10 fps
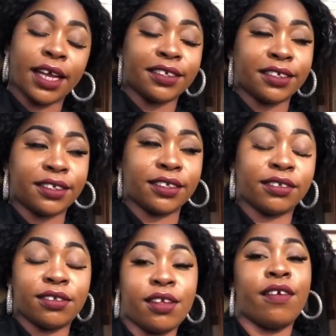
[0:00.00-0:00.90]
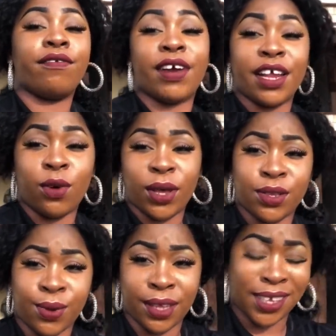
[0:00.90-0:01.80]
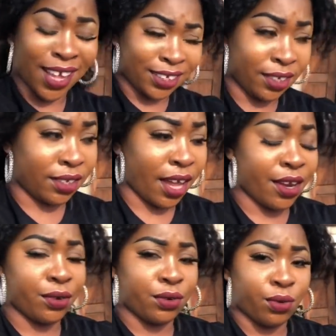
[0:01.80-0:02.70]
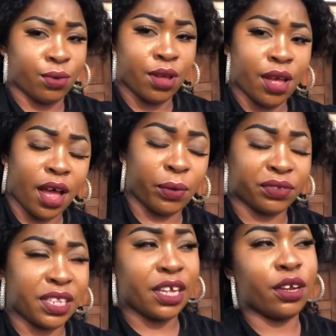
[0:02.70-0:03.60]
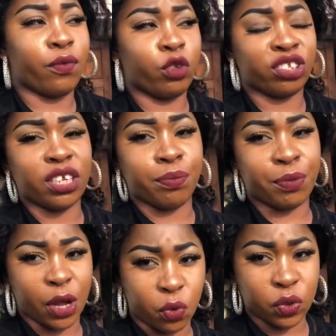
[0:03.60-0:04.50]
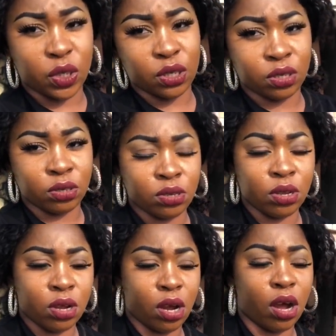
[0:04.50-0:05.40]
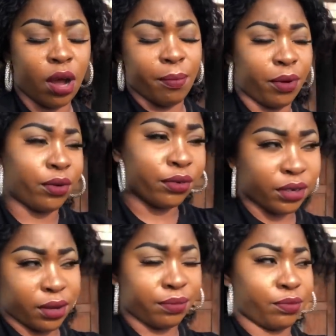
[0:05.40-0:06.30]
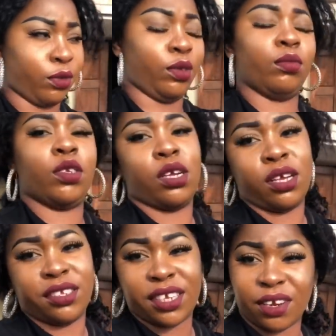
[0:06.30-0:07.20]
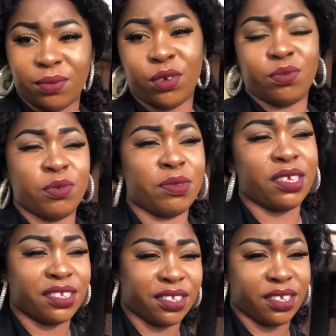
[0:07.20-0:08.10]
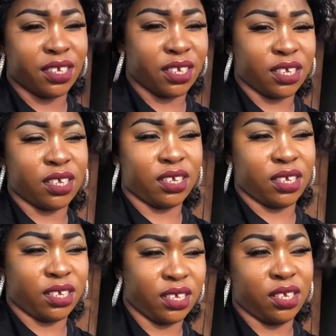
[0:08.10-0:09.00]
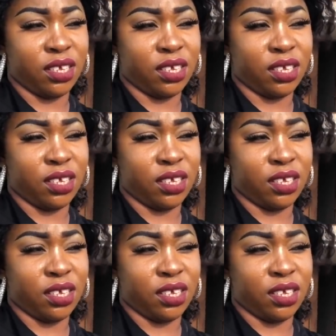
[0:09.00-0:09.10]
let's find a way to attach it. I don't know. I was thinking of using a belt, but it's kind of going to be messy.